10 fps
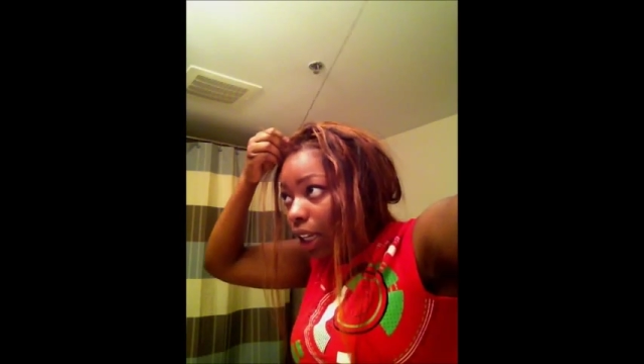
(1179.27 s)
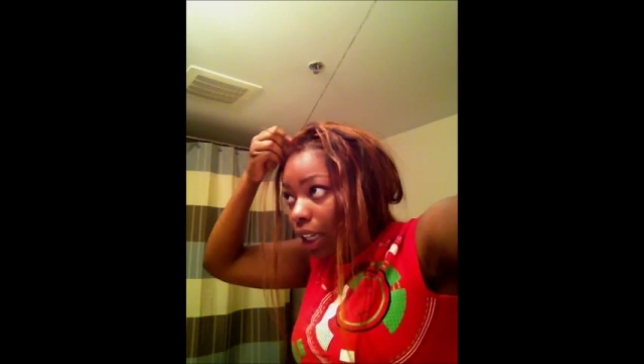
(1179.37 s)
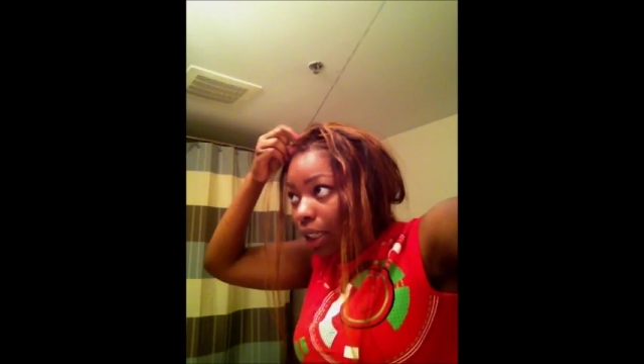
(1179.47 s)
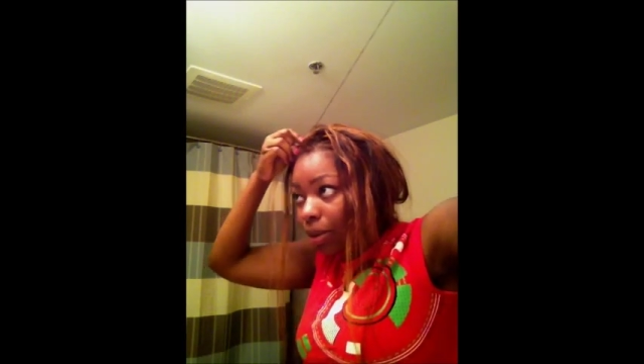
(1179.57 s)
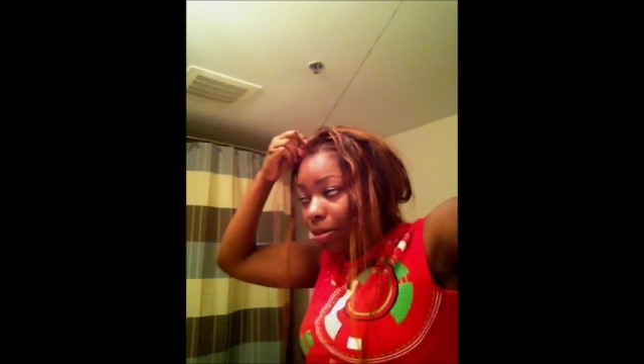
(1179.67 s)

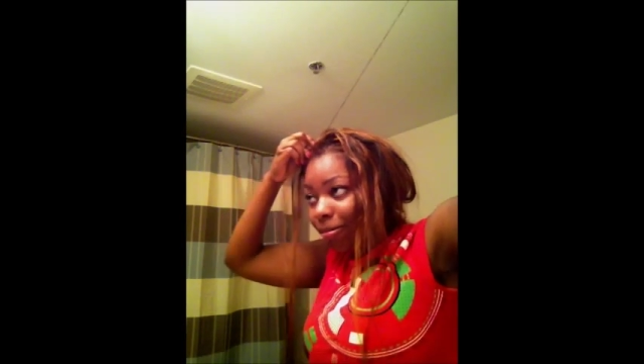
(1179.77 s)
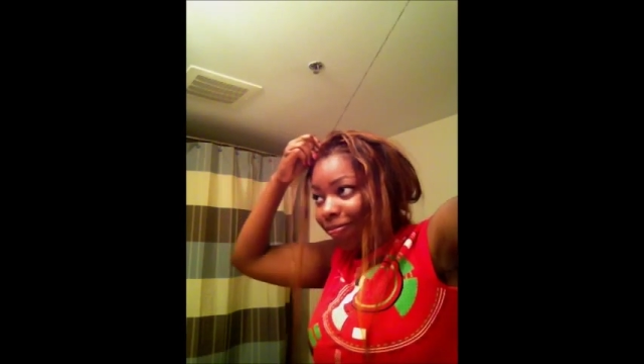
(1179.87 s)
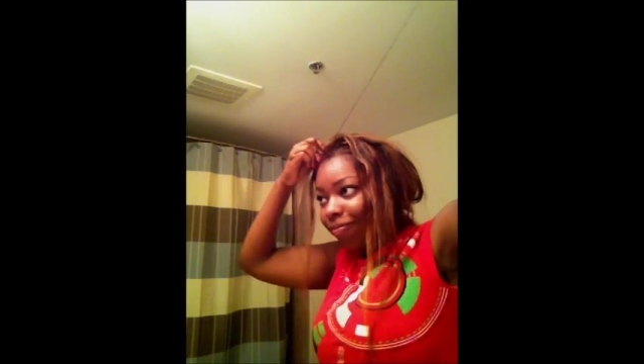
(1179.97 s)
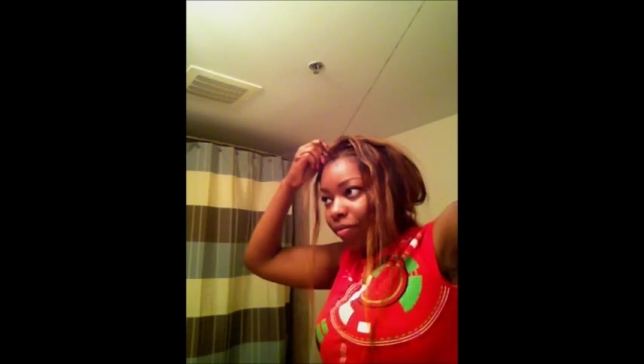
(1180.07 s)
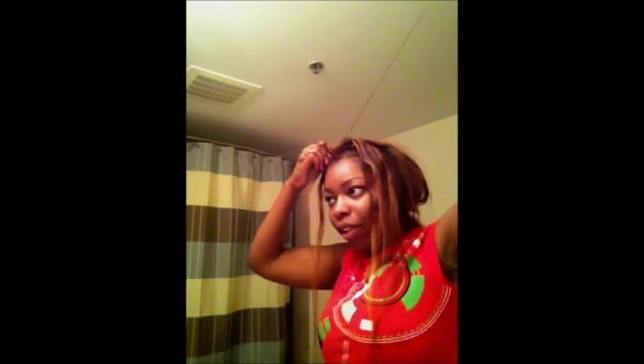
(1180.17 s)
And
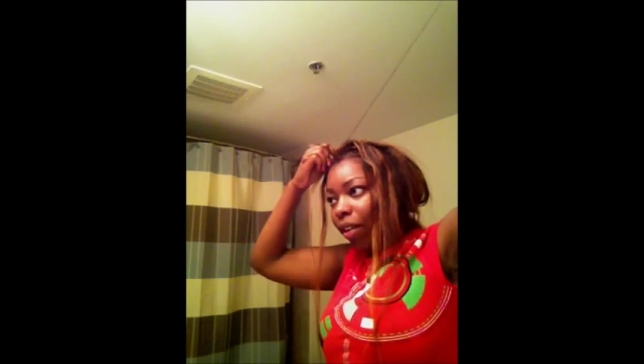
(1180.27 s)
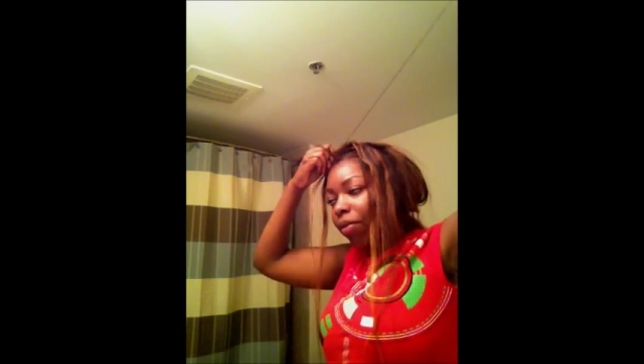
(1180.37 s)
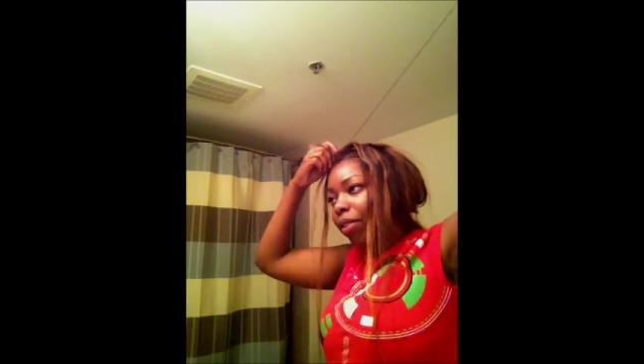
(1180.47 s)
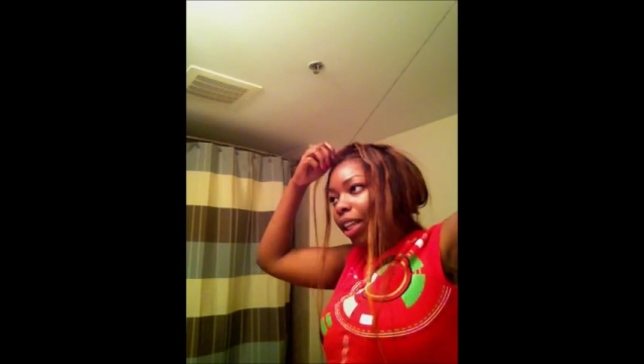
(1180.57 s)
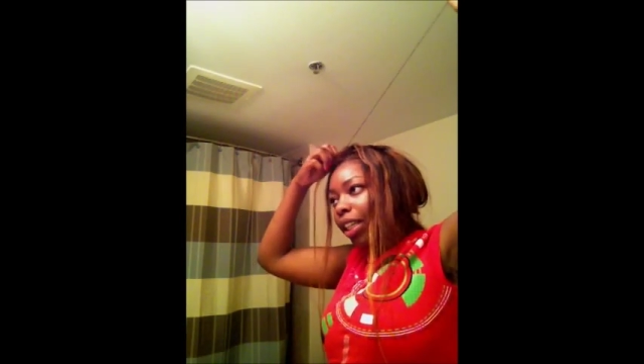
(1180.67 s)
I'll
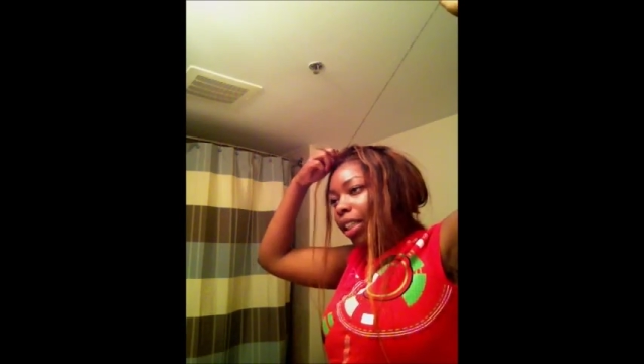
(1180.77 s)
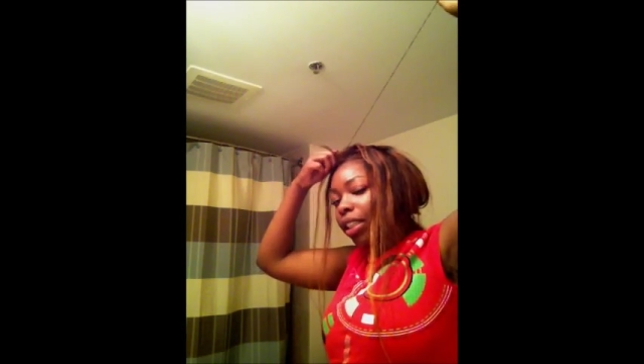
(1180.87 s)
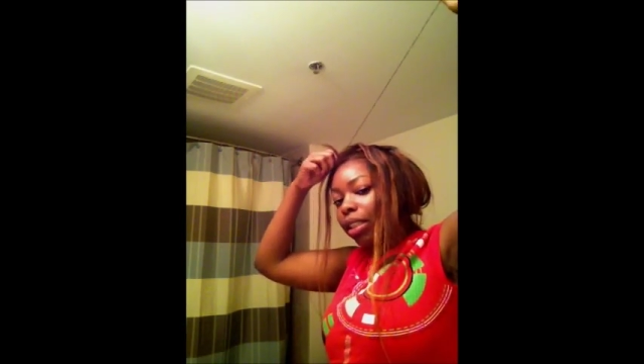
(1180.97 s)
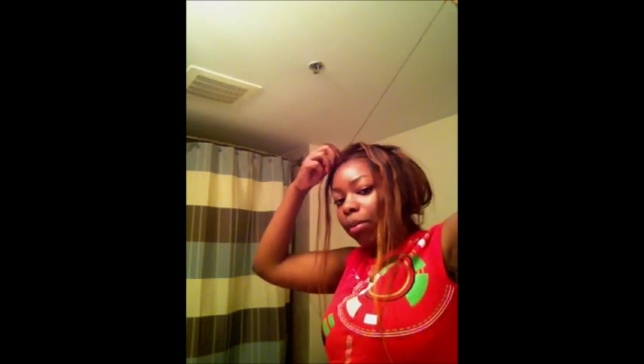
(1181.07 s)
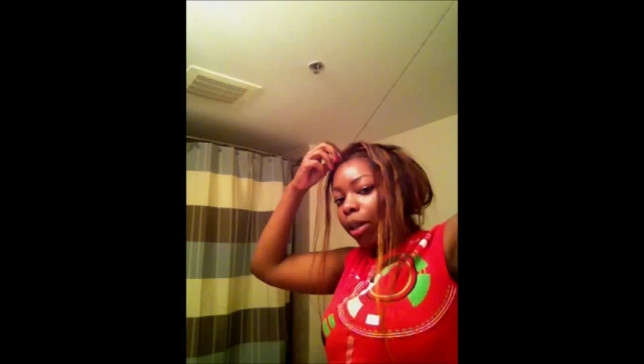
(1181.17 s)
flatten
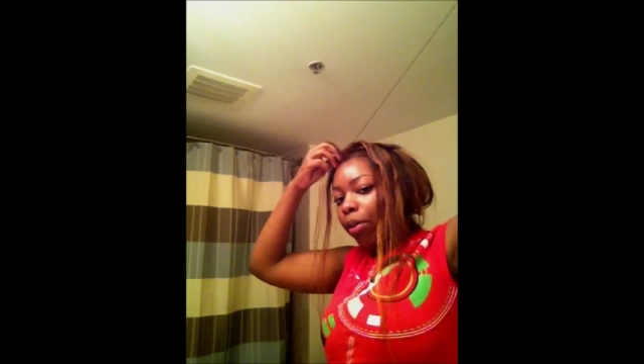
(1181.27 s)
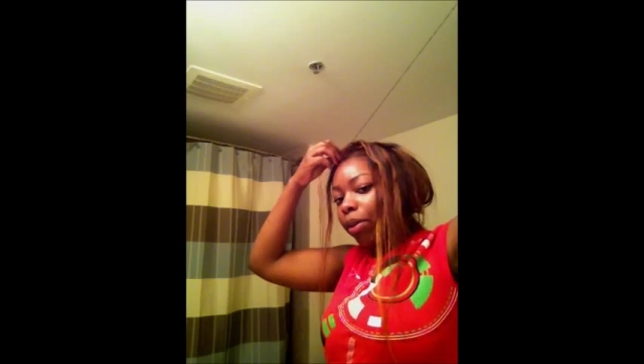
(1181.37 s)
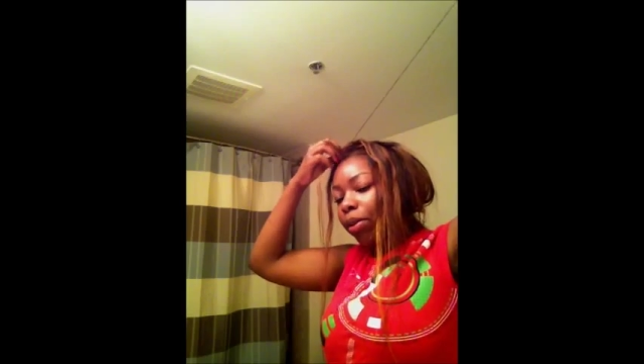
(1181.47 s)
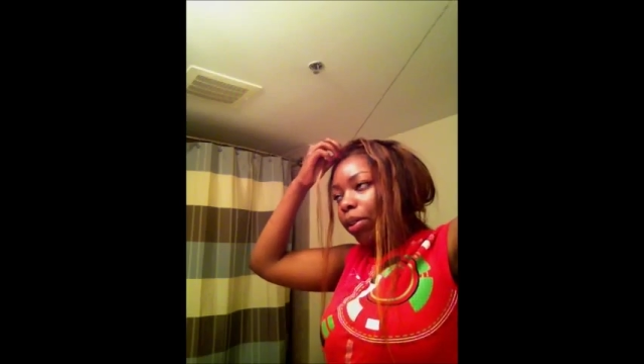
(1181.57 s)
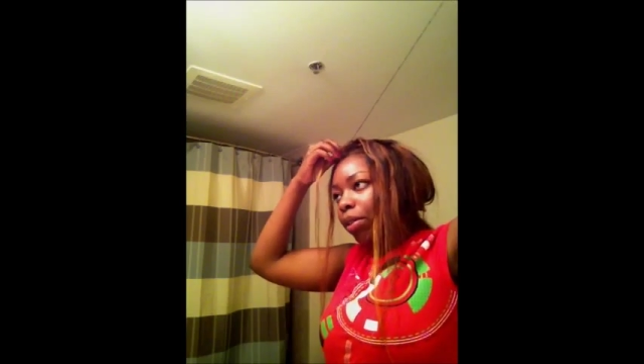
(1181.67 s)
it
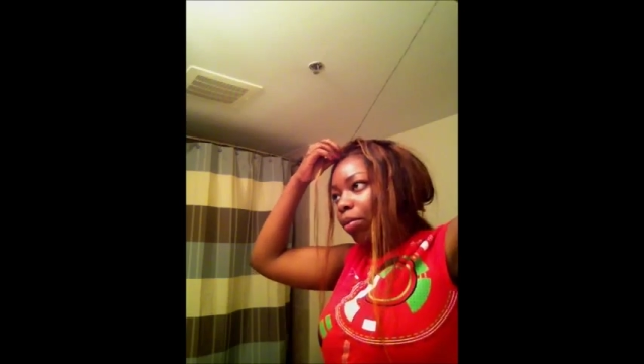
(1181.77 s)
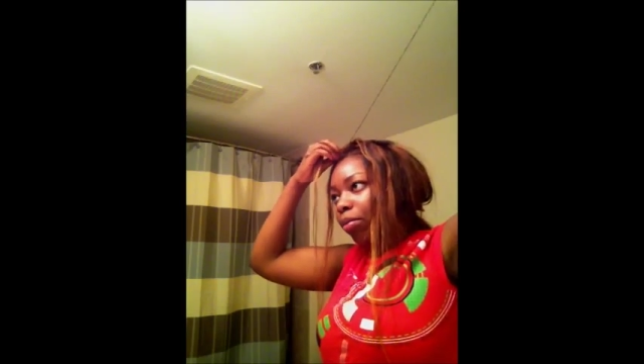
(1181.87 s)
tomorrow.